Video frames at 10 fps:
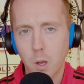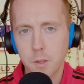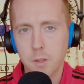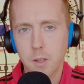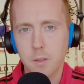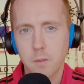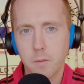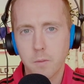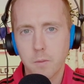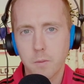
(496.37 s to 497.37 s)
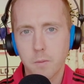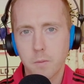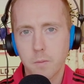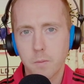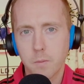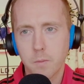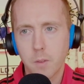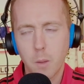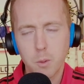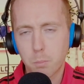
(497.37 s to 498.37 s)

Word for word: last season. He was